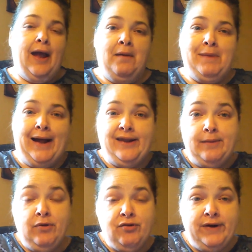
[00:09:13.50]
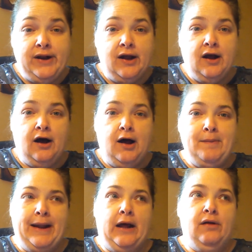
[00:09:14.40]
At
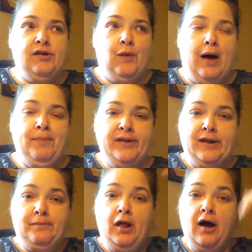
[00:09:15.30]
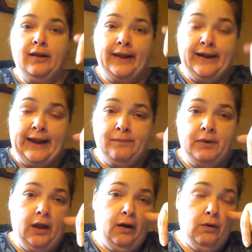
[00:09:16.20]
mytable3.com, and so I'll put the blog link down
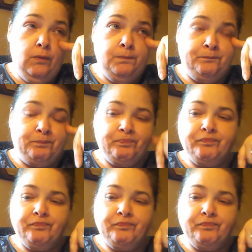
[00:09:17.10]
below.